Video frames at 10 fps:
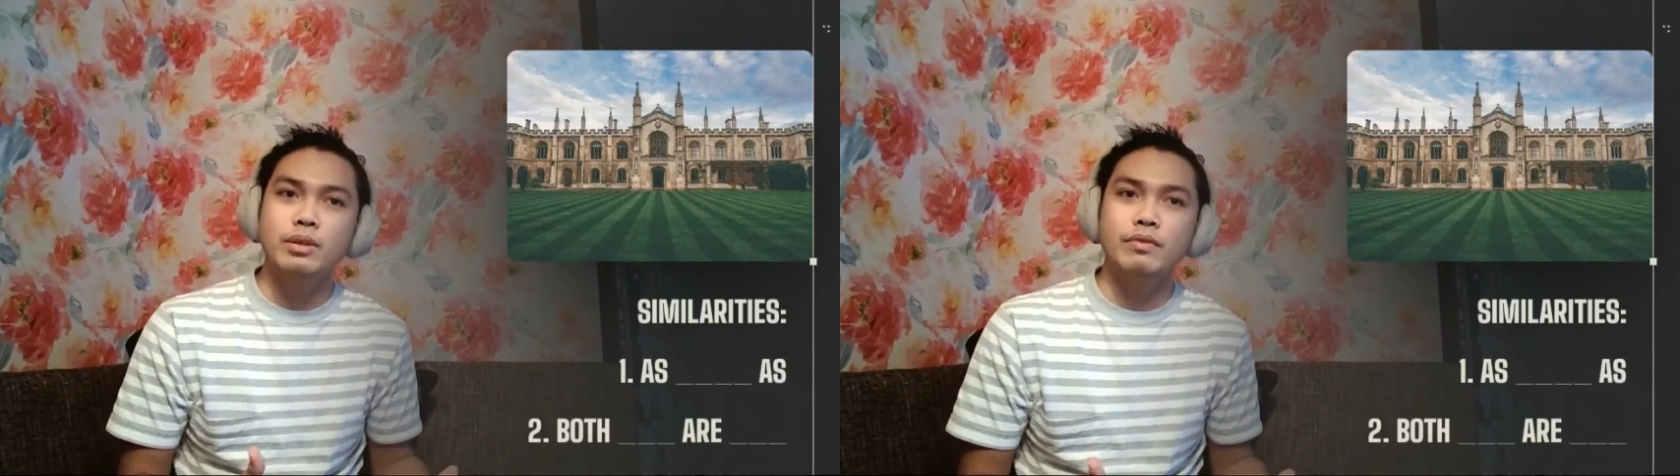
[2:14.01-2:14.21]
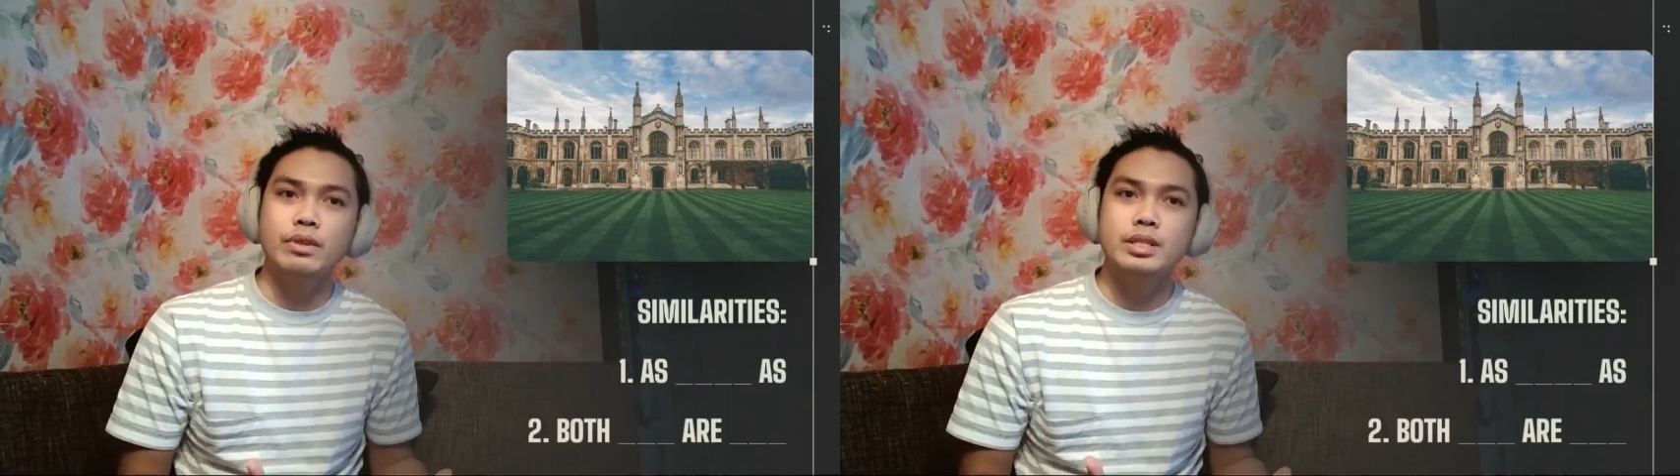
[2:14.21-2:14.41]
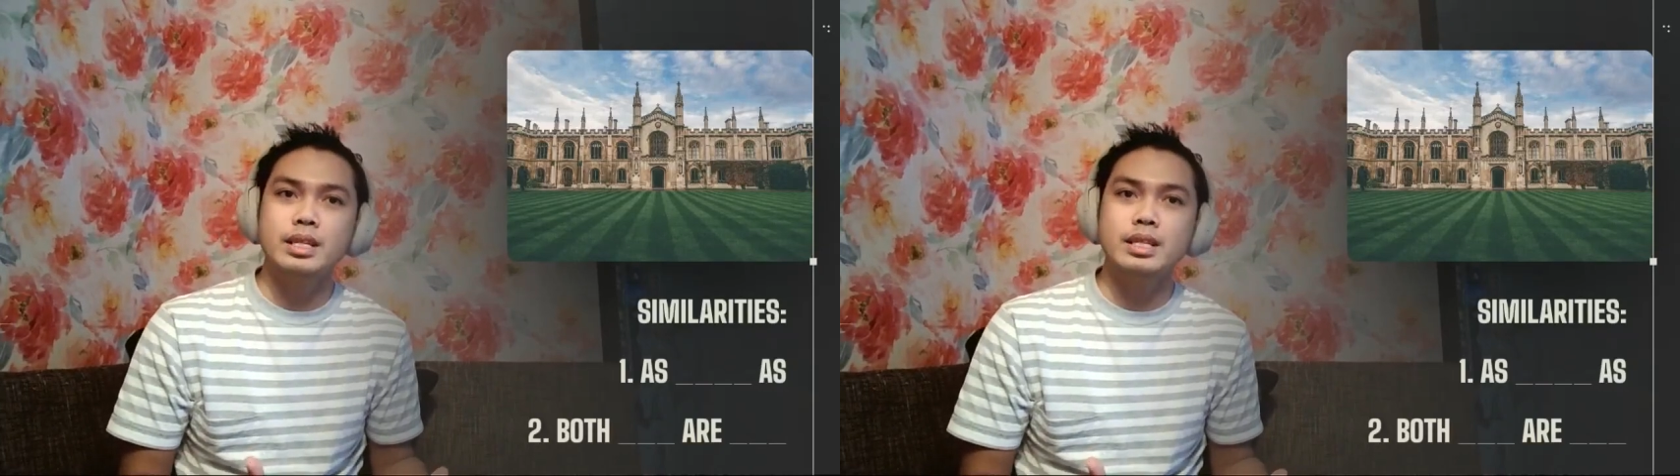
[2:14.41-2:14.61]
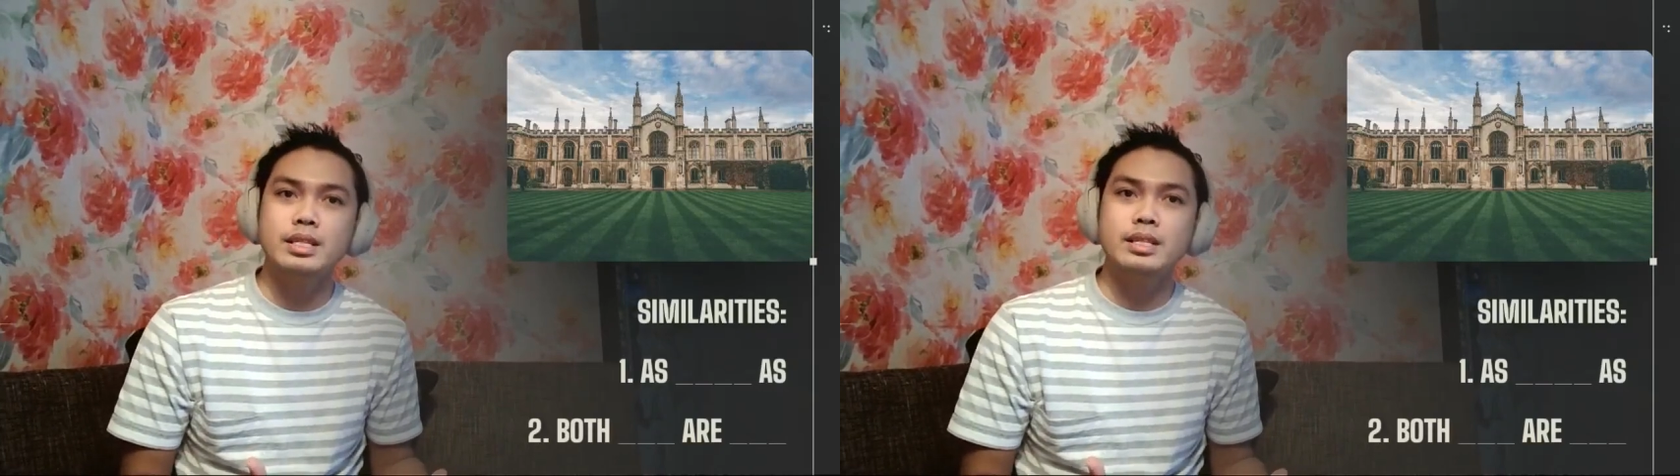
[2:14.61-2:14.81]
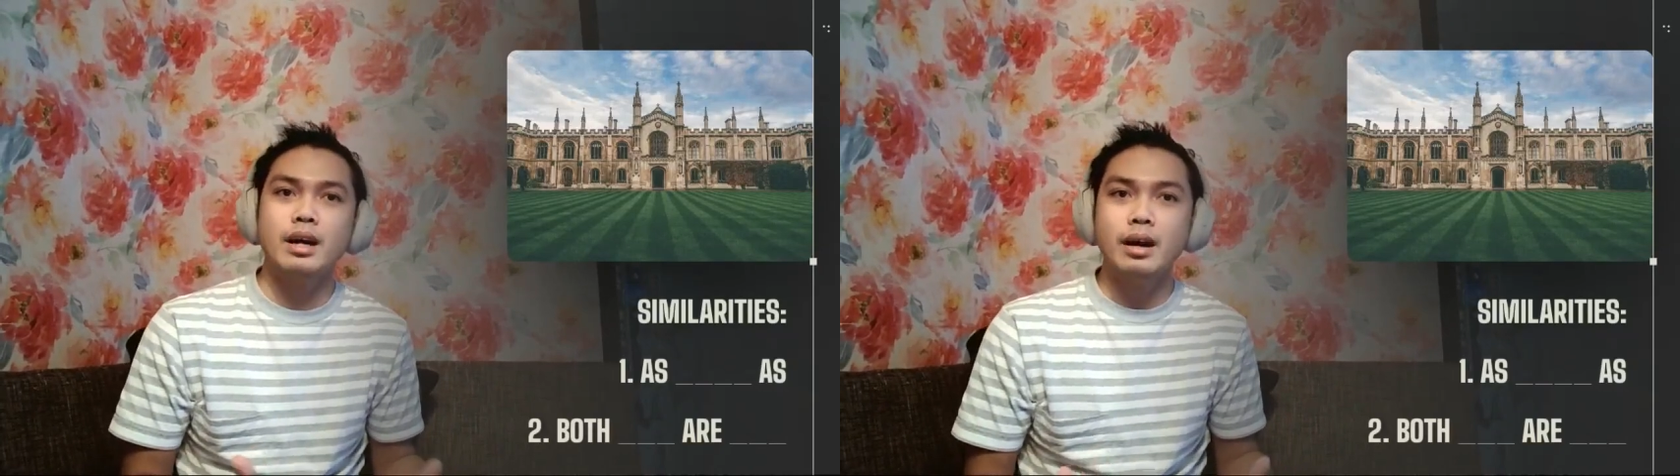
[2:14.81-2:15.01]

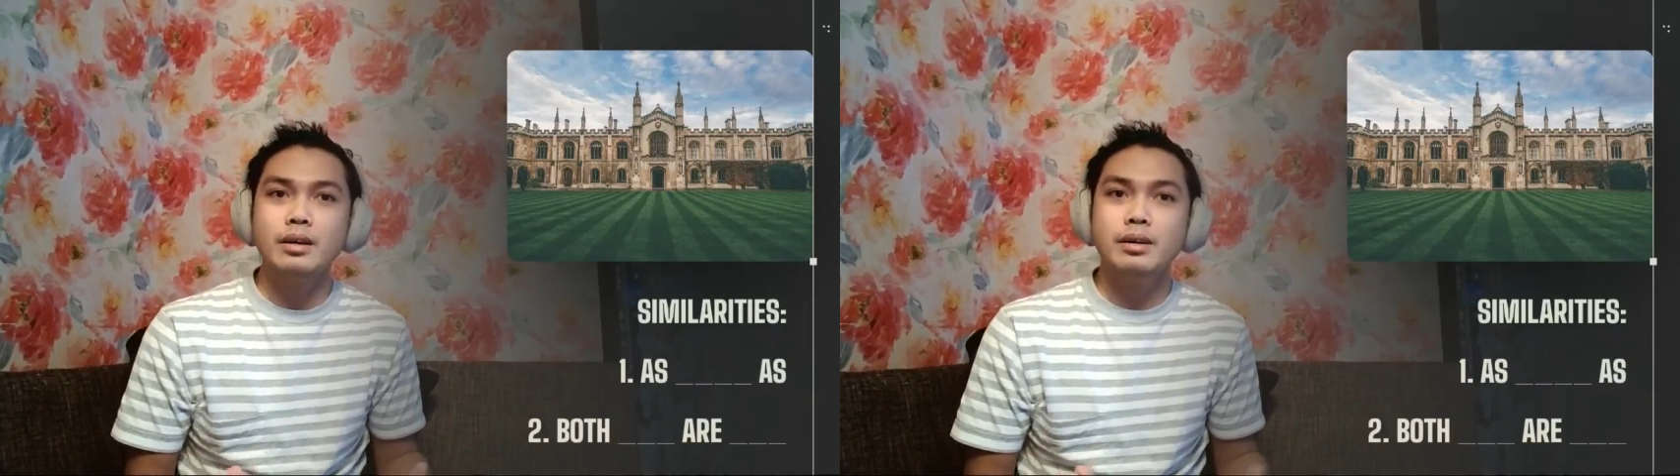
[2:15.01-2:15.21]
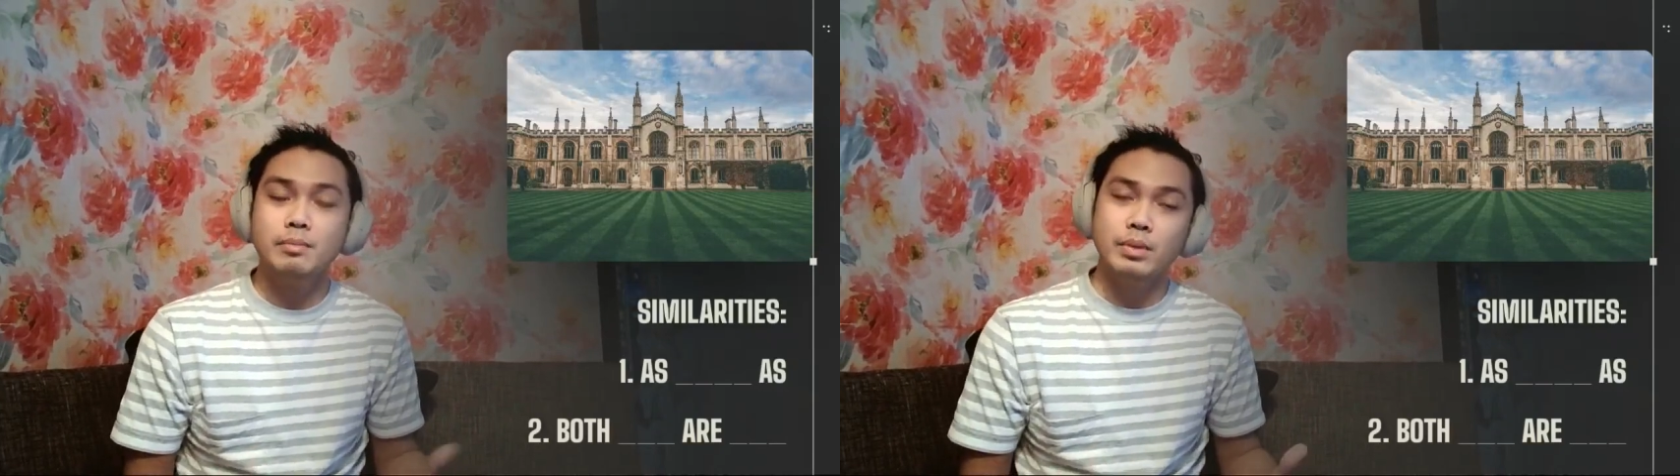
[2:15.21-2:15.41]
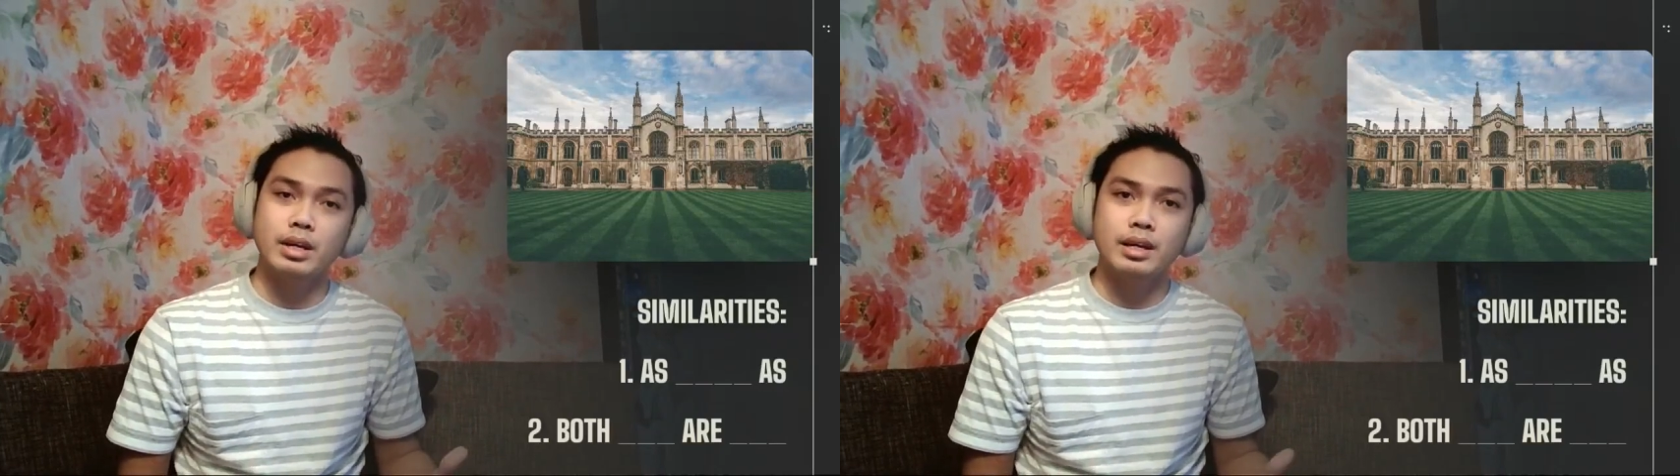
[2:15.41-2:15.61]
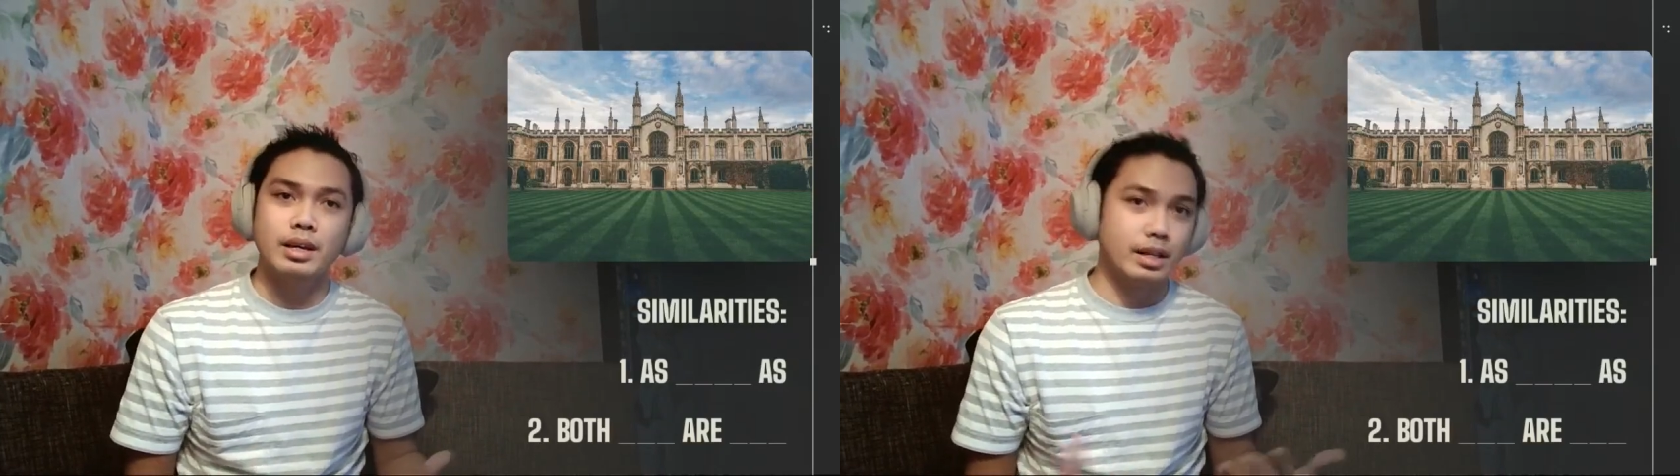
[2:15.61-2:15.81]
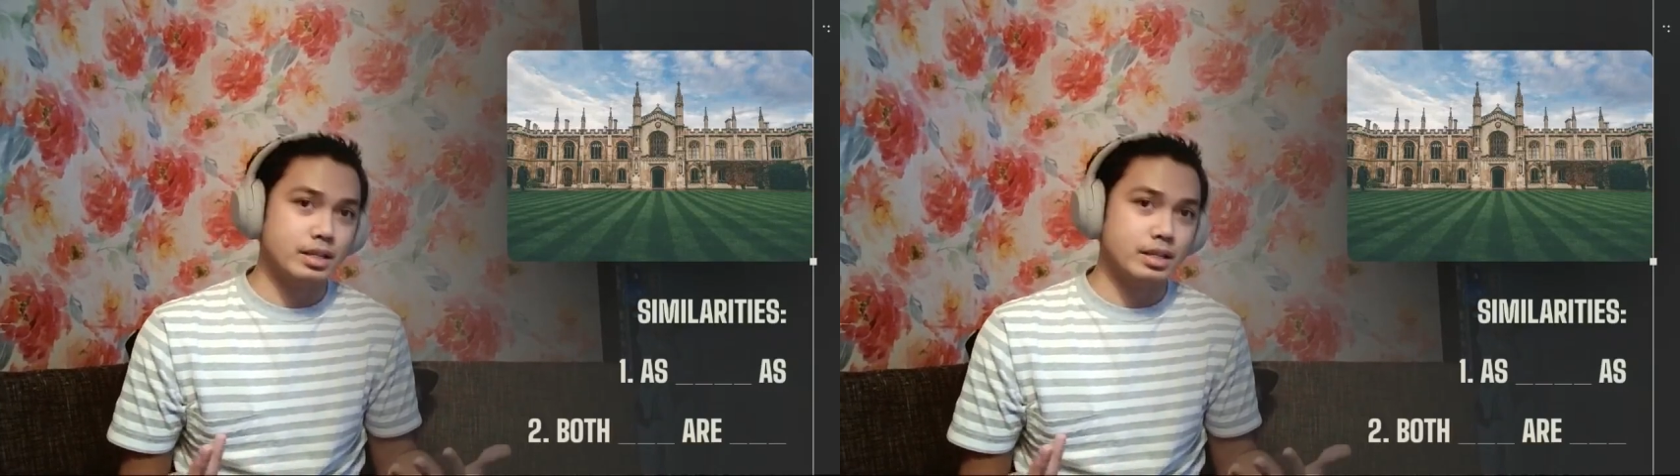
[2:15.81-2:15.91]
universities are big.